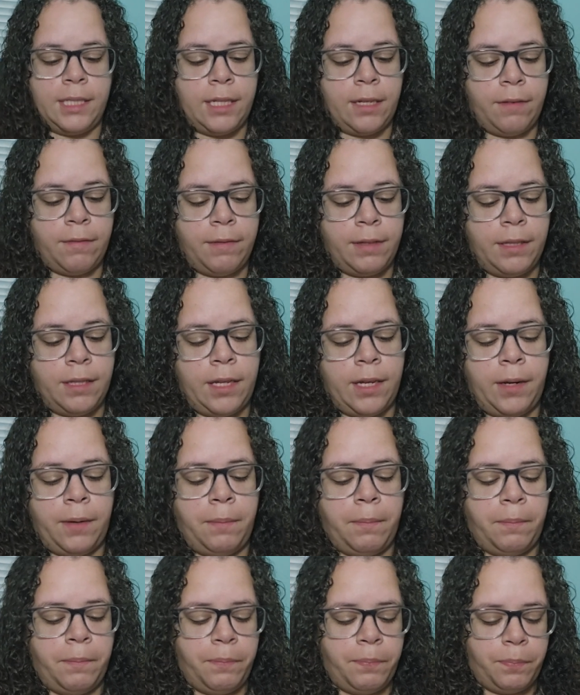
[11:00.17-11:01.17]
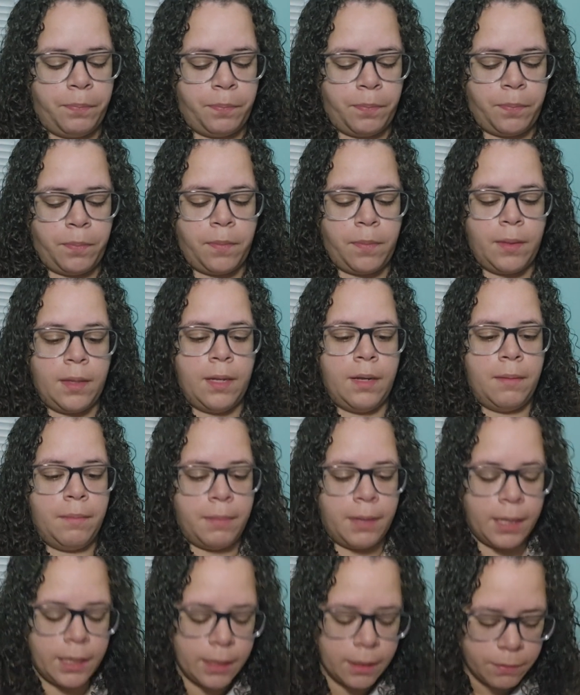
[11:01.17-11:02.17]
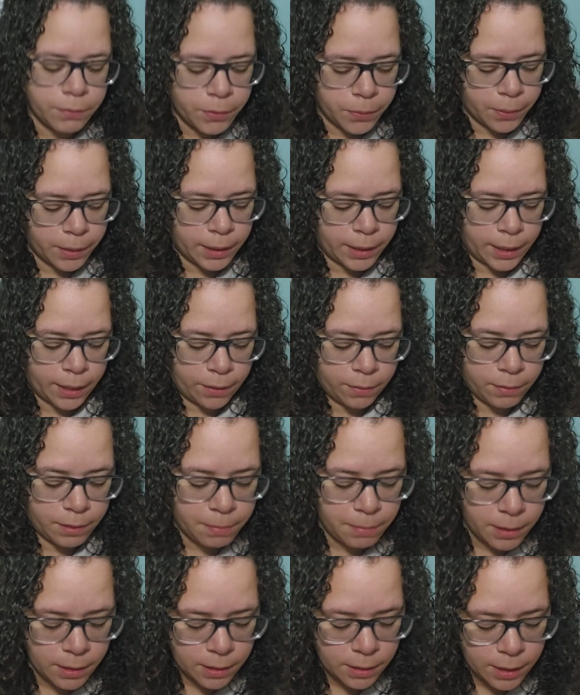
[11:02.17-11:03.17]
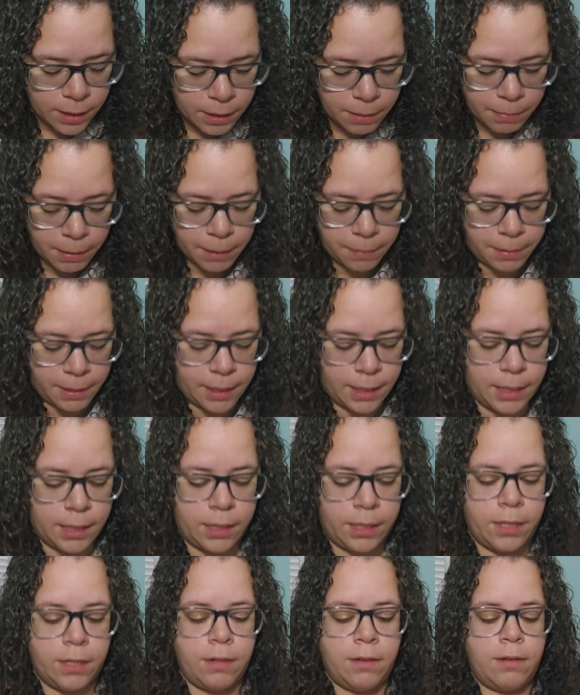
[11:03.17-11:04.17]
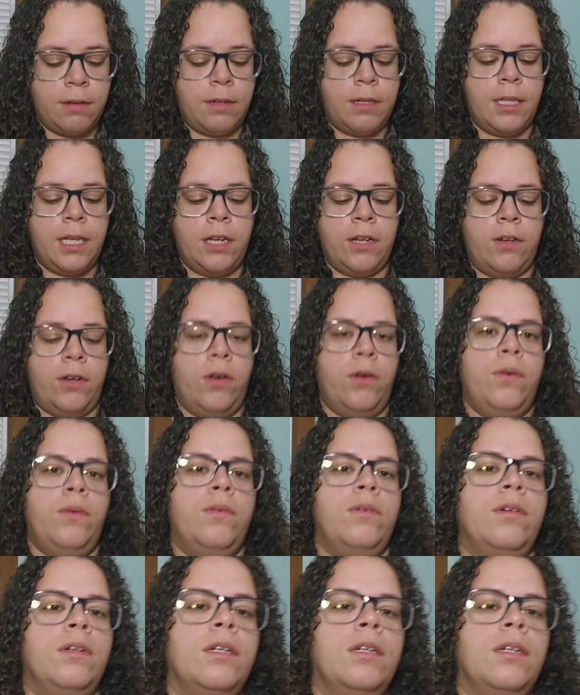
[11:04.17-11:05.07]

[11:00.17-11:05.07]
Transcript: stuff in there. But I love 20 count. This might be easier. There you go.